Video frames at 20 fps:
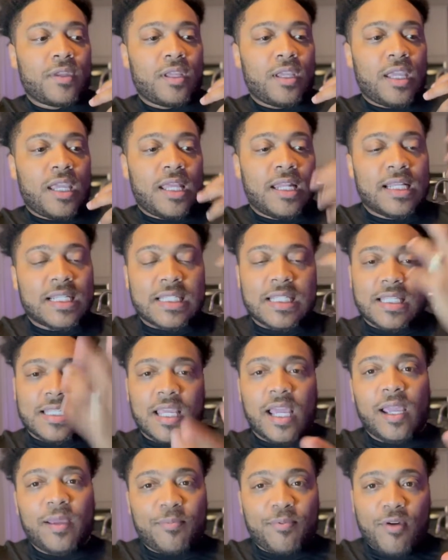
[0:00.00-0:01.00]
and it's the
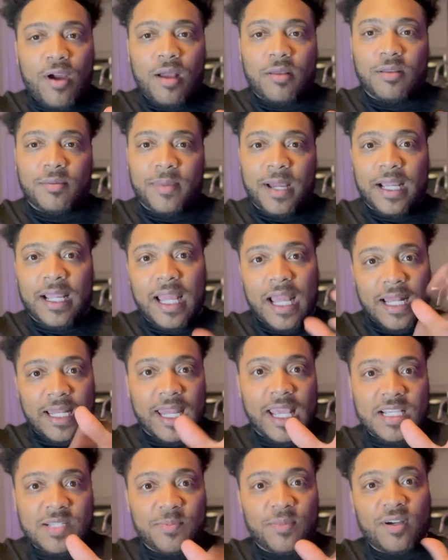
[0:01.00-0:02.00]
same problem I got.
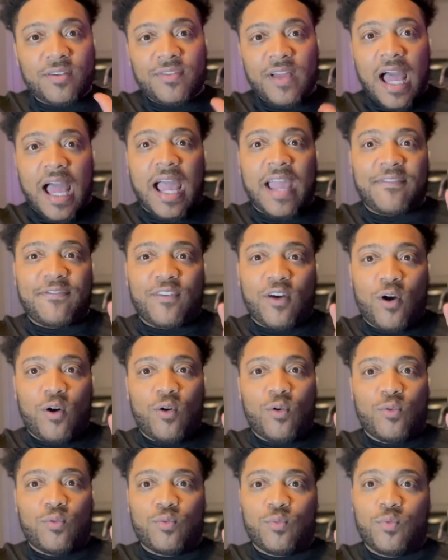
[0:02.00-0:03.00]
Next month,
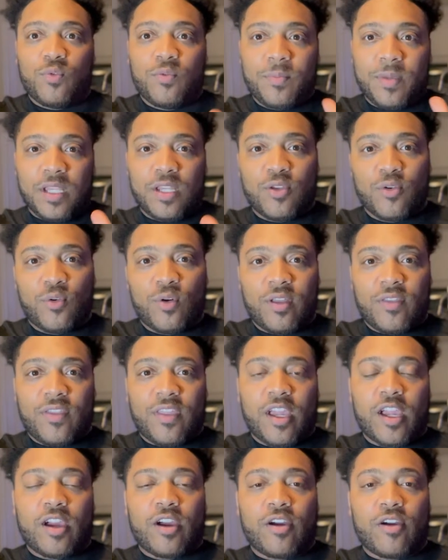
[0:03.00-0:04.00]
iPhone will be doing
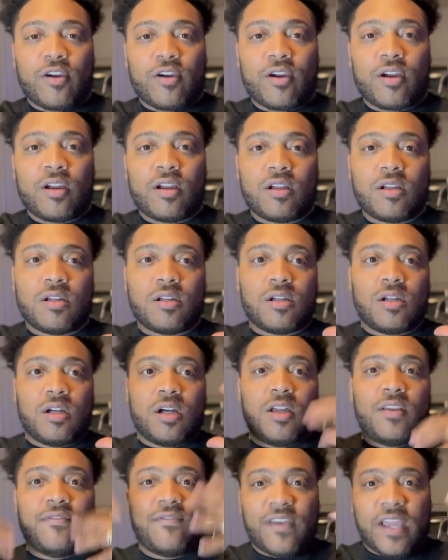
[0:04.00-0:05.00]
their
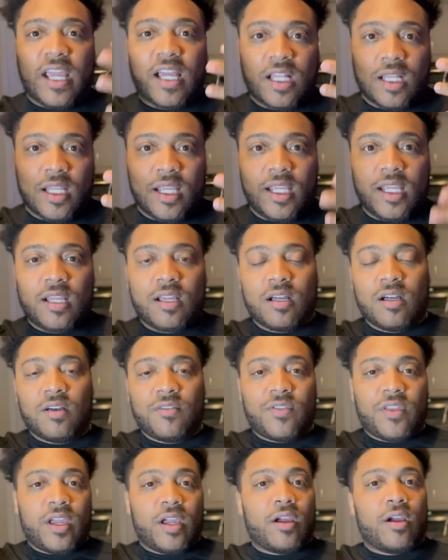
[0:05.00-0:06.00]
unveiling of
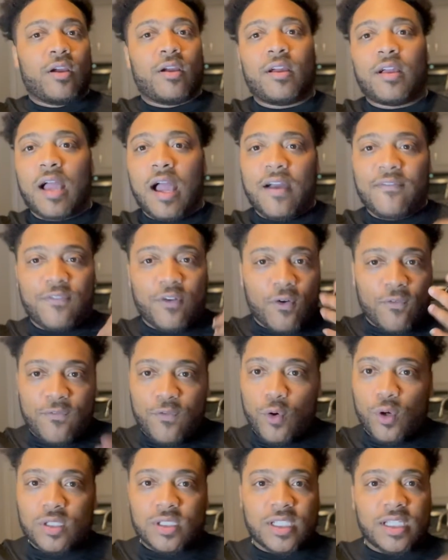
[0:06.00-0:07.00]
their iPhone
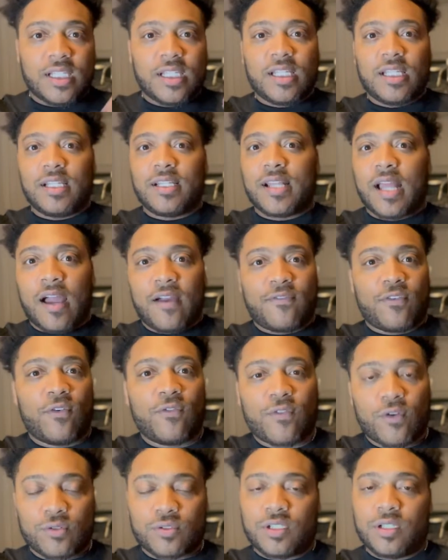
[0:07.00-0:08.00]
14, iPhone
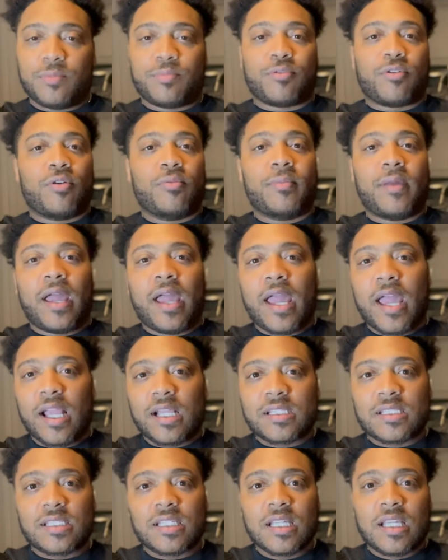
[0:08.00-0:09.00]
14 Pro
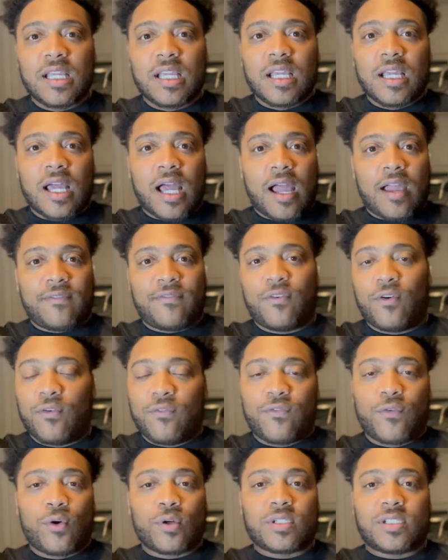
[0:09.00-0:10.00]
Max, iPhone
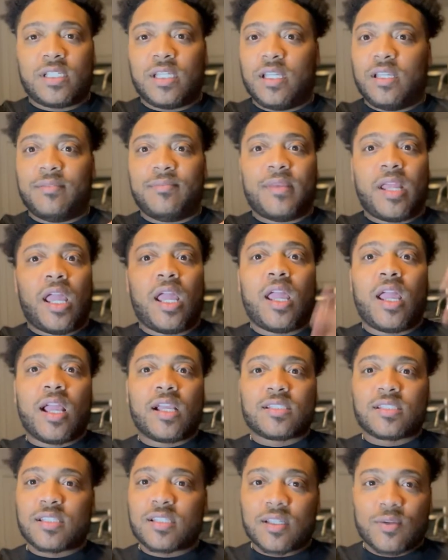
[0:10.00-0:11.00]

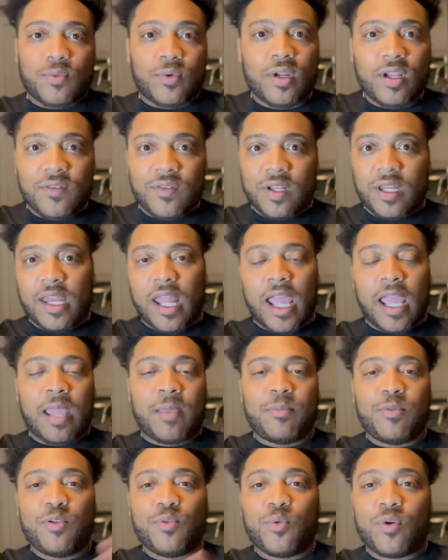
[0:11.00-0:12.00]
14s, whatever
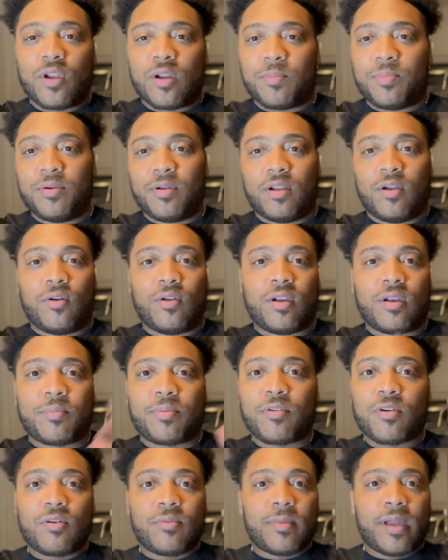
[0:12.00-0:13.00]
name you want to put on the
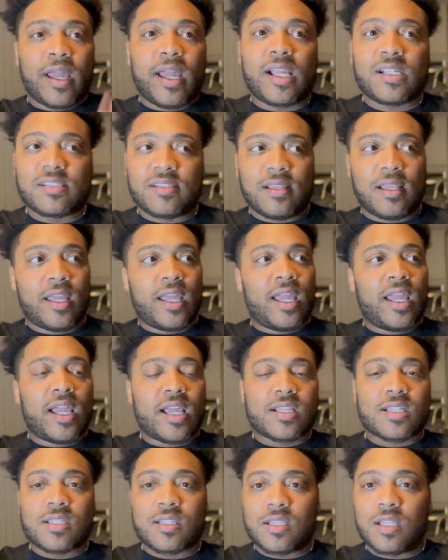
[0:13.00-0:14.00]
Pro Max, the
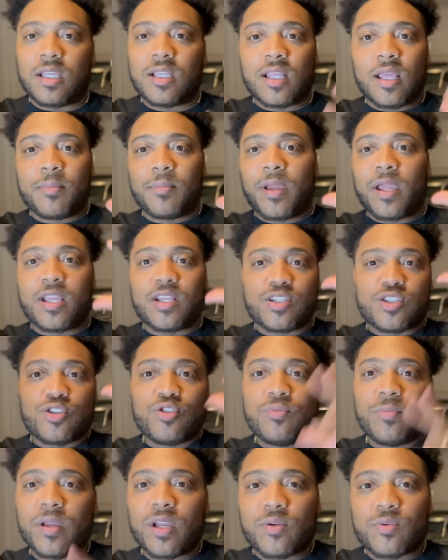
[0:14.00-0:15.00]
S. They're making
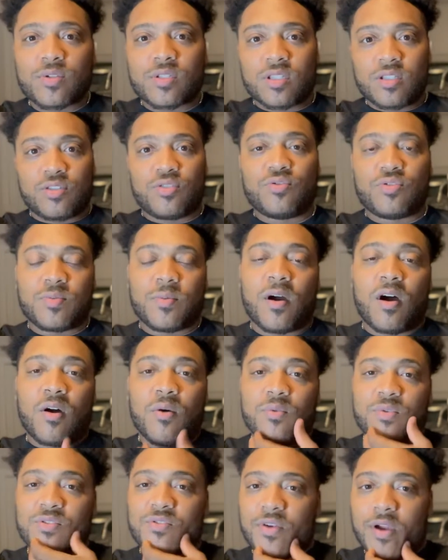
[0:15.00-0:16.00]
two big ones and two small
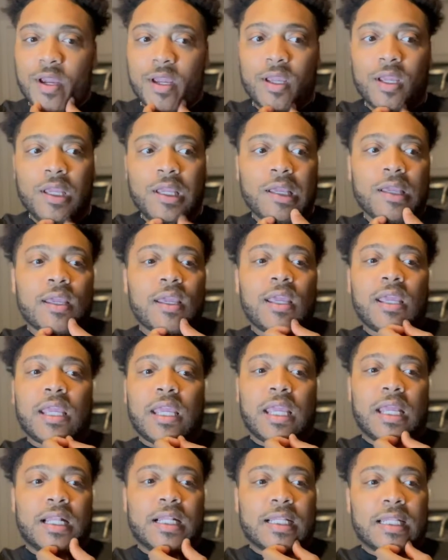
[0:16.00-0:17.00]
ones, right?
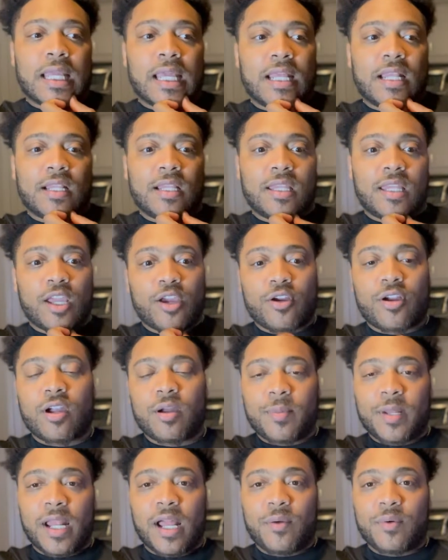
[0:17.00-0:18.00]
And they're
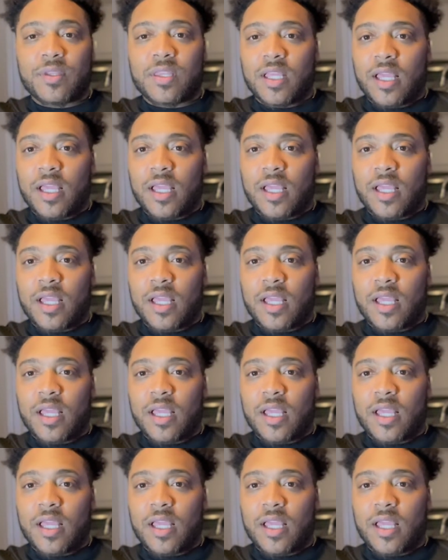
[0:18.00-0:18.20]
coming out with an